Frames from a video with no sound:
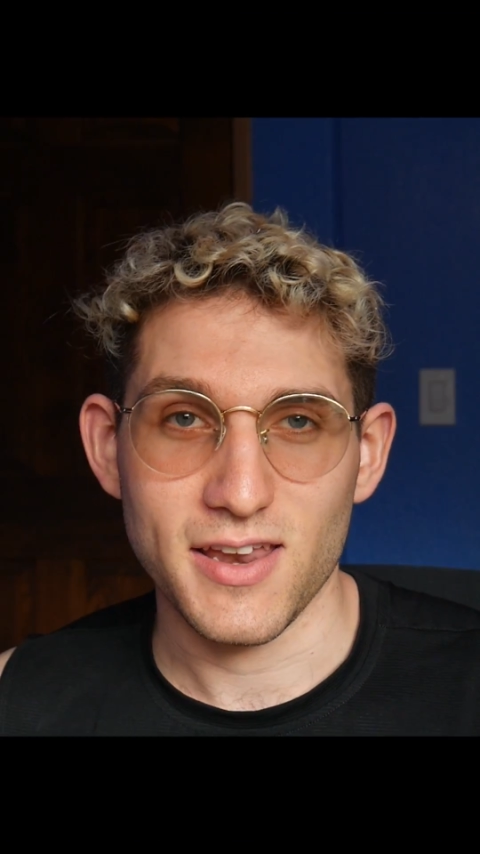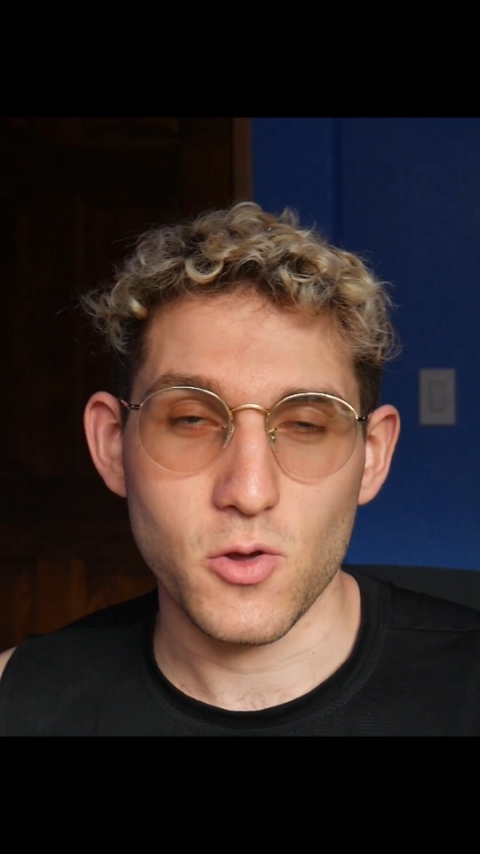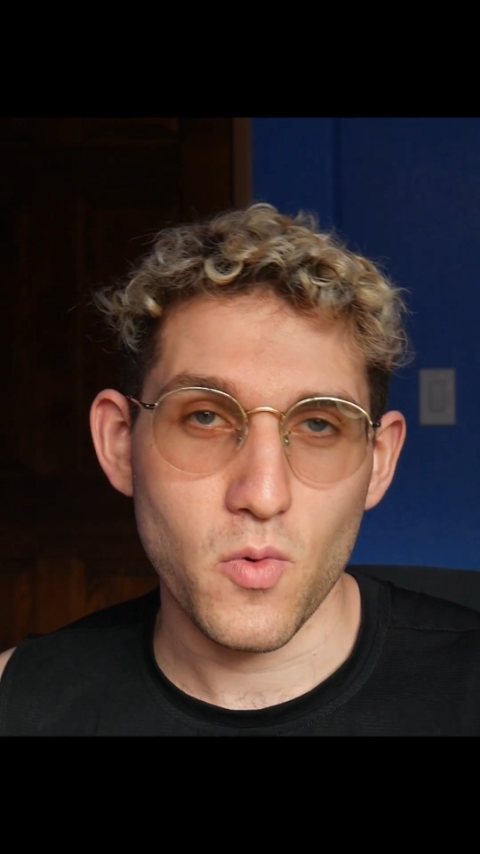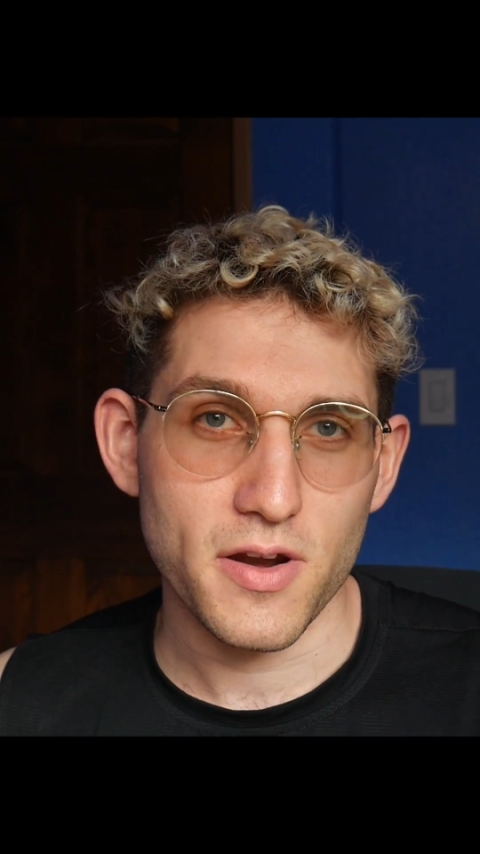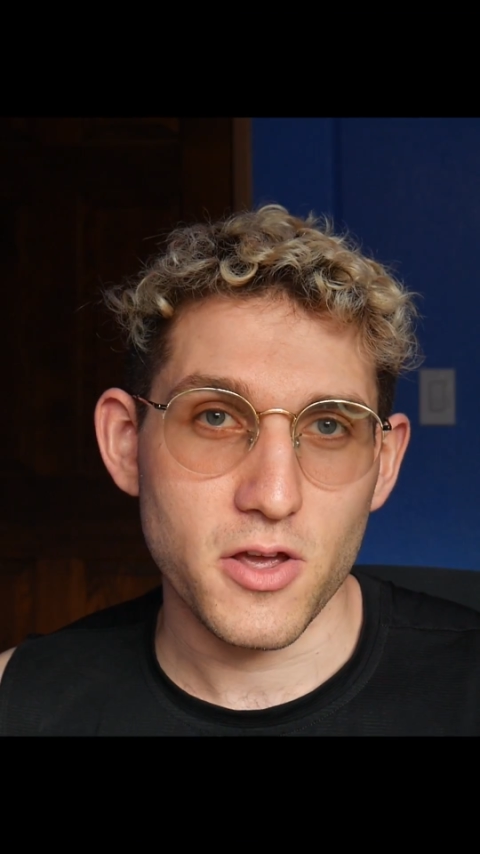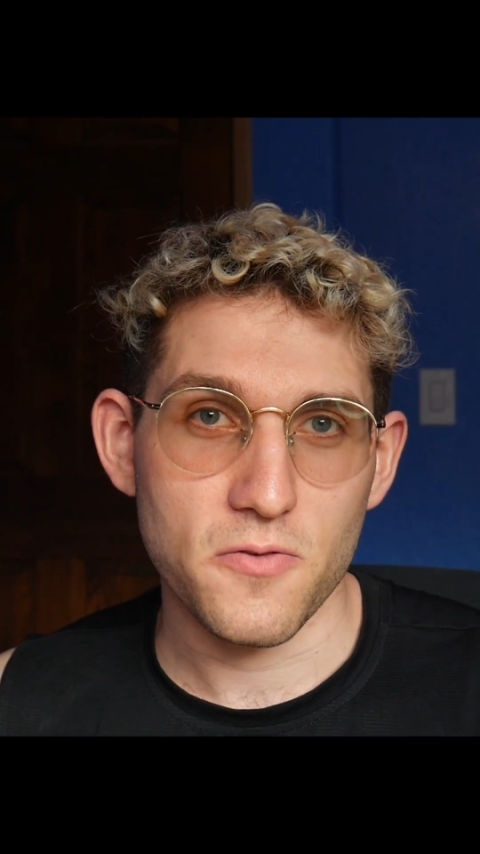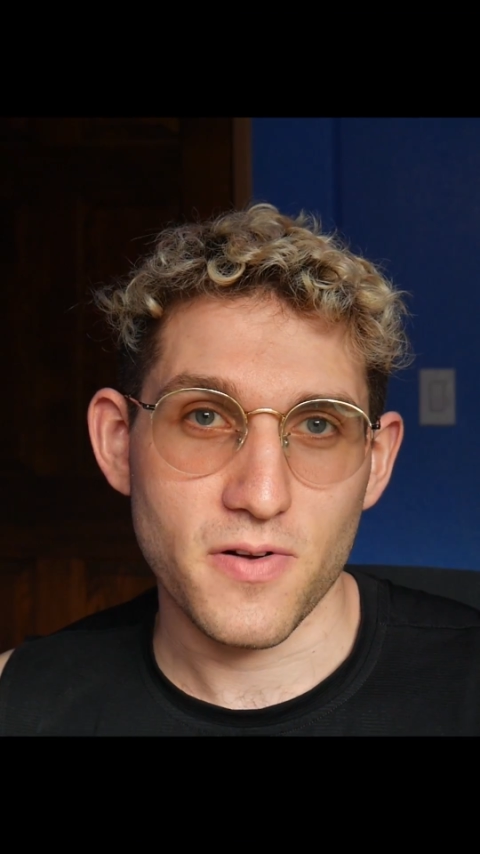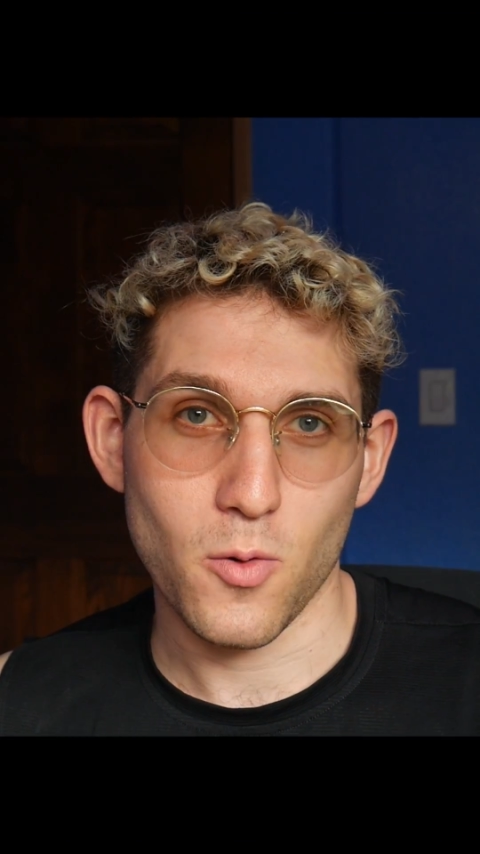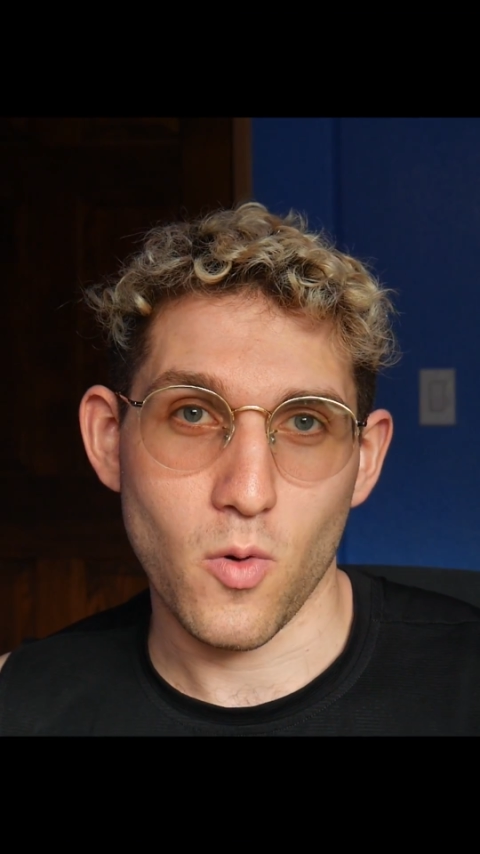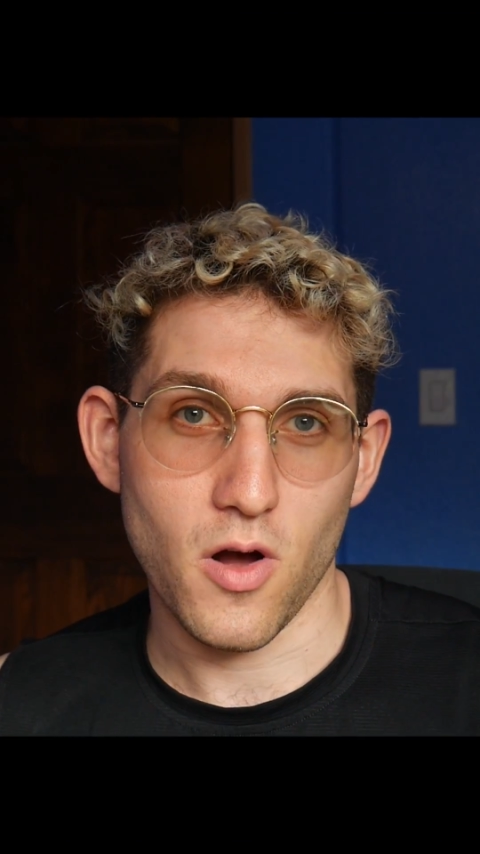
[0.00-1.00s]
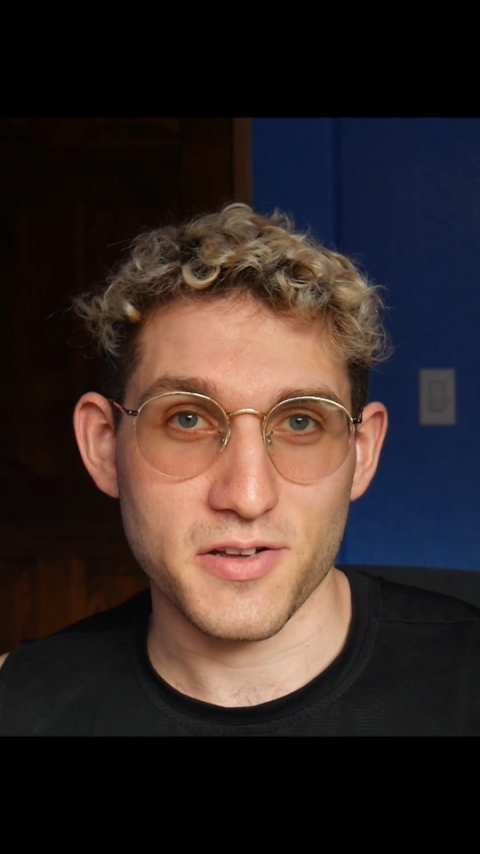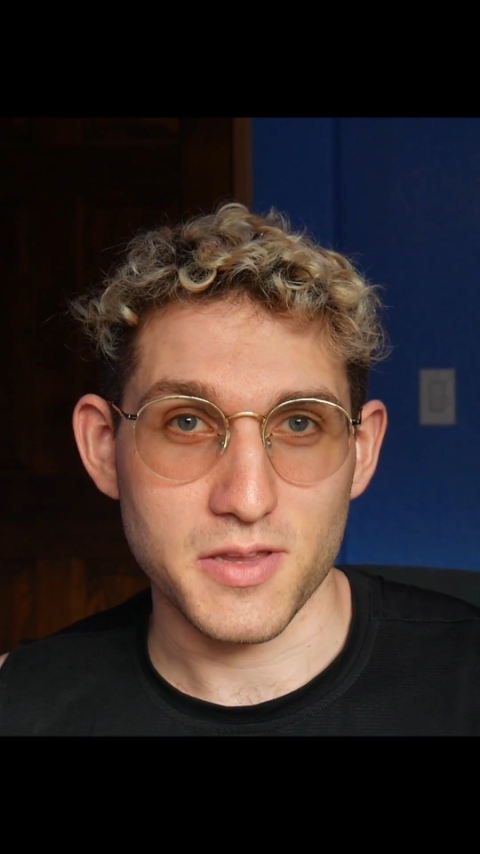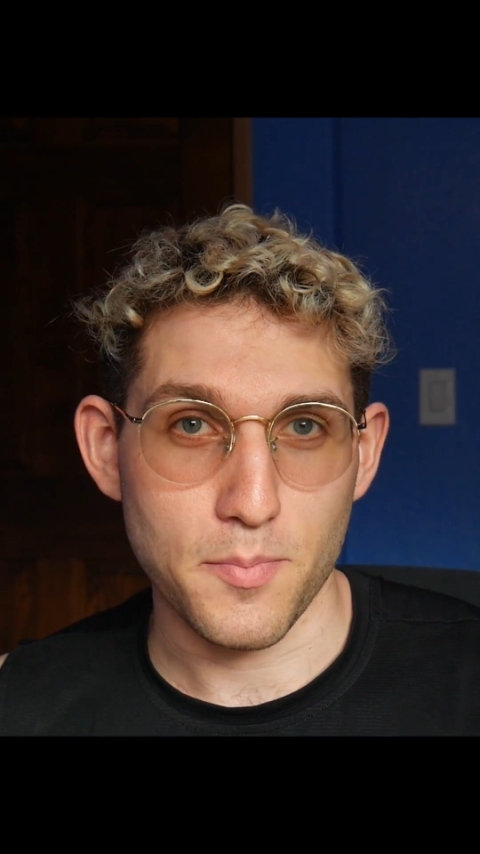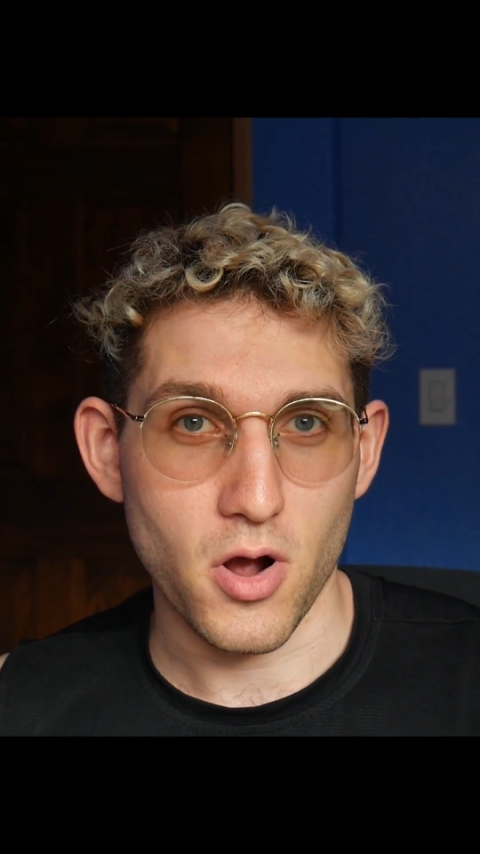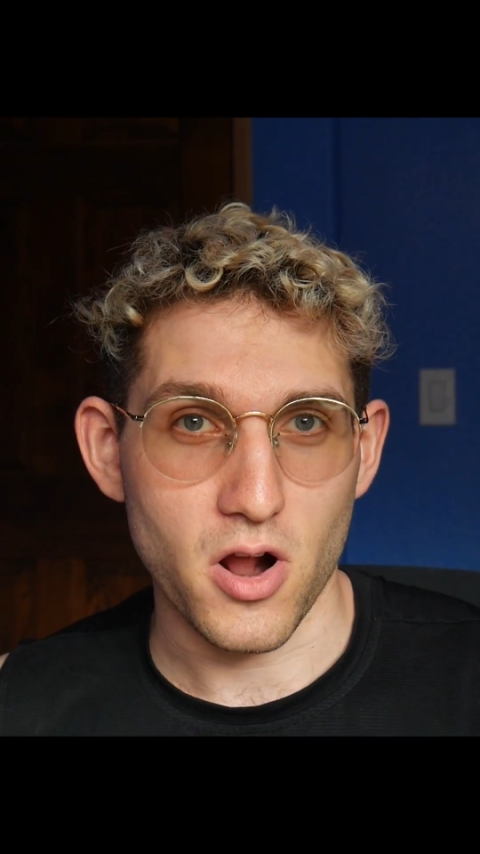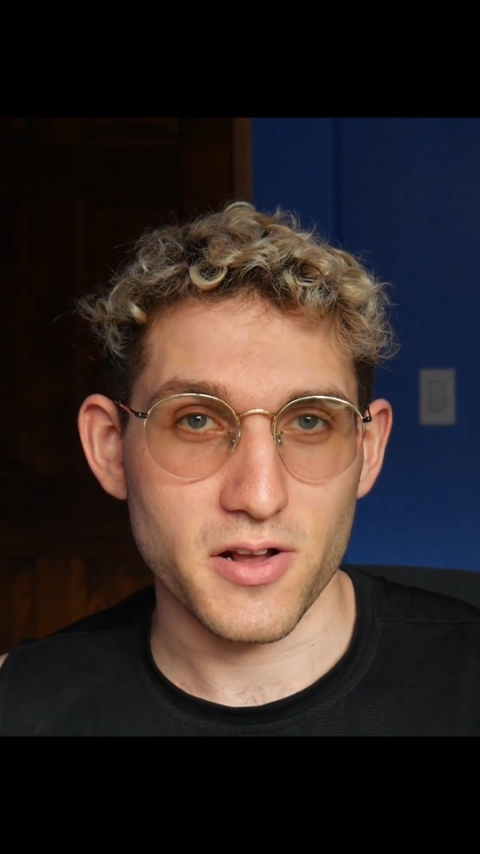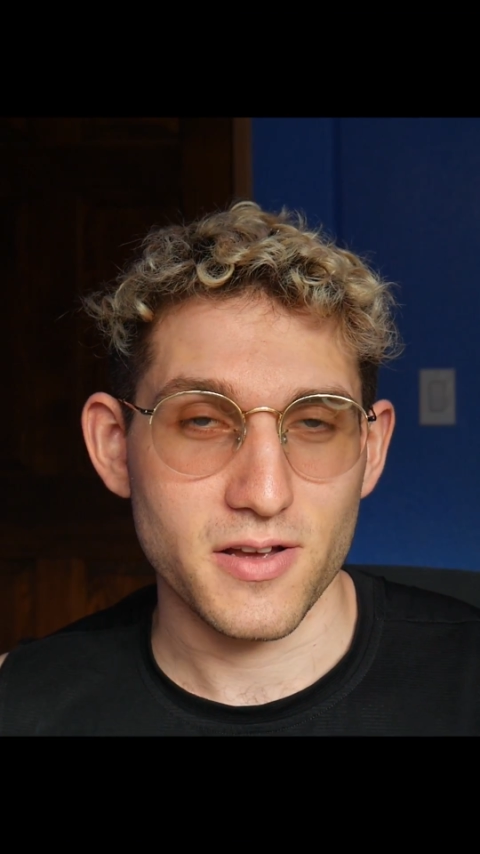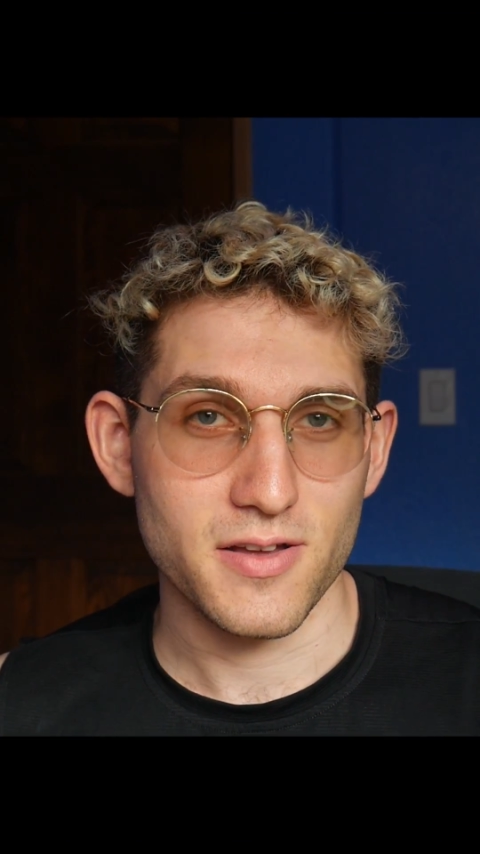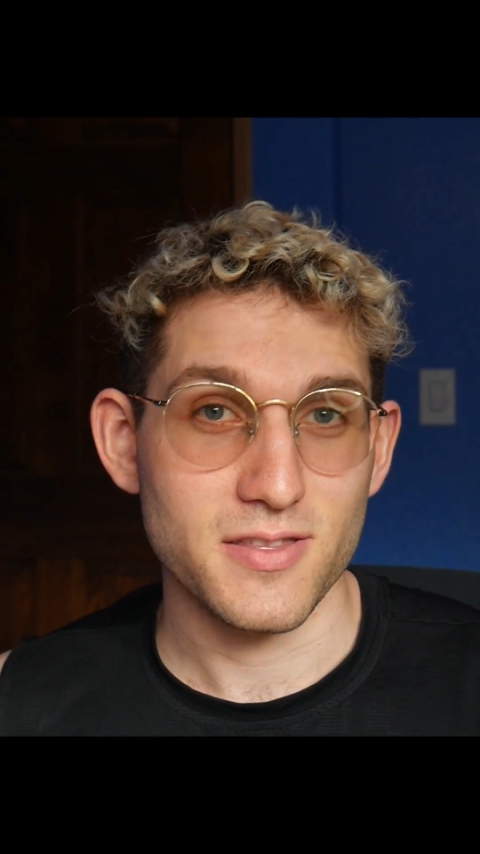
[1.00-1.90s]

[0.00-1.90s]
and you want to go for a walk in the park.